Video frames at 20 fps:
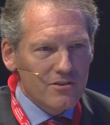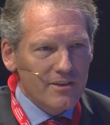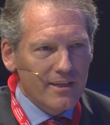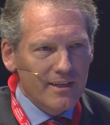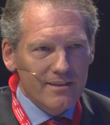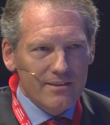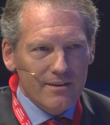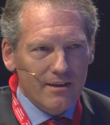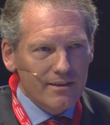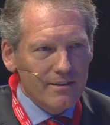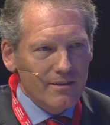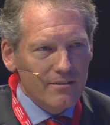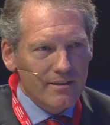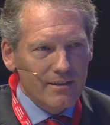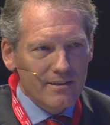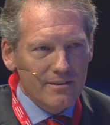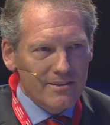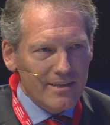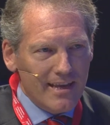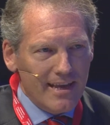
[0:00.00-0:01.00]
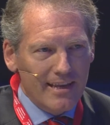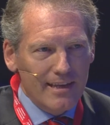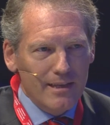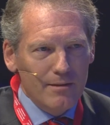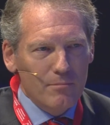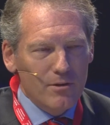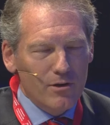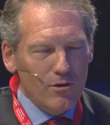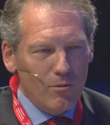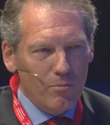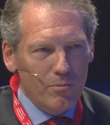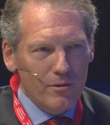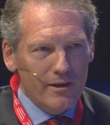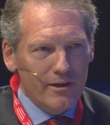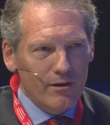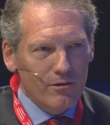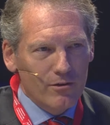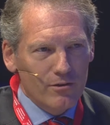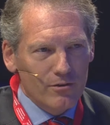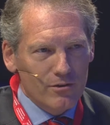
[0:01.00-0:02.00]
thing is I don't think there's any monopoly
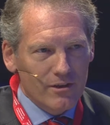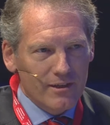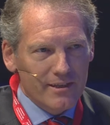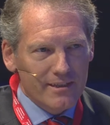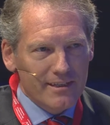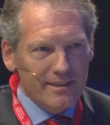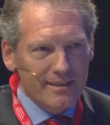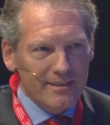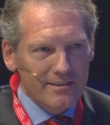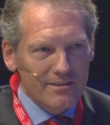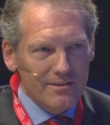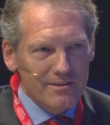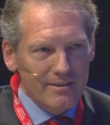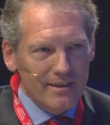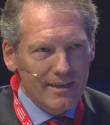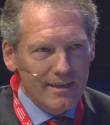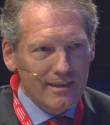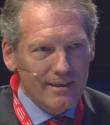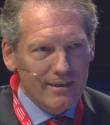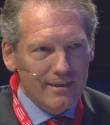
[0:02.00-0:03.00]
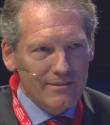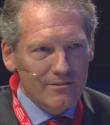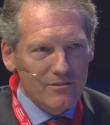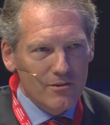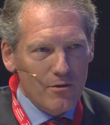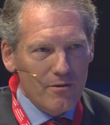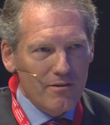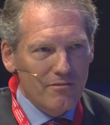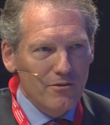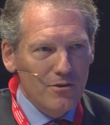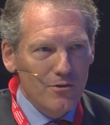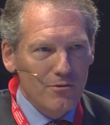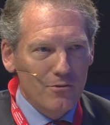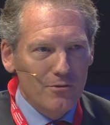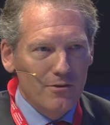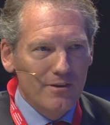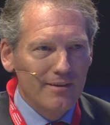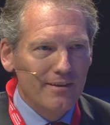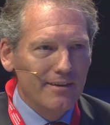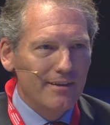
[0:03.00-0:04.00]
on good ideas. So if
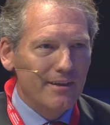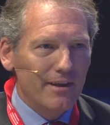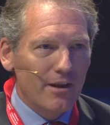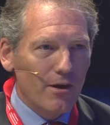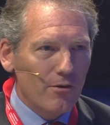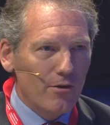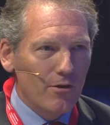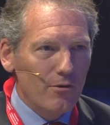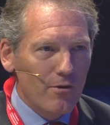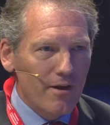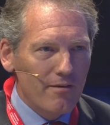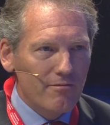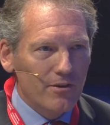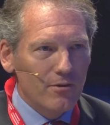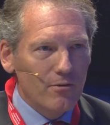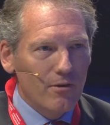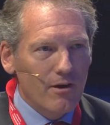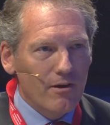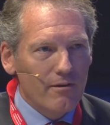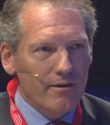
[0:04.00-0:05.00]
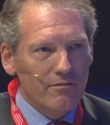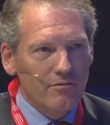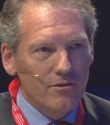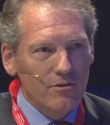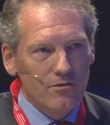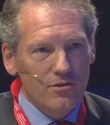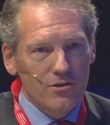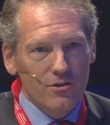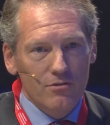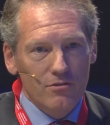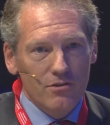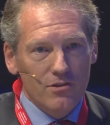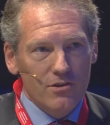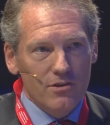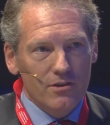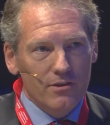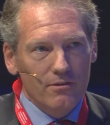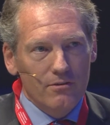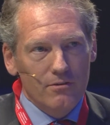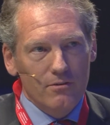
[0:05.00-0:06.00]
whoever you are, if you choose
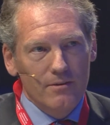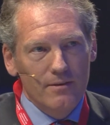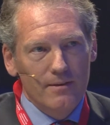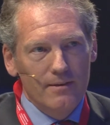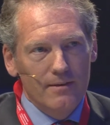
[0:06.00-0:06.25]
to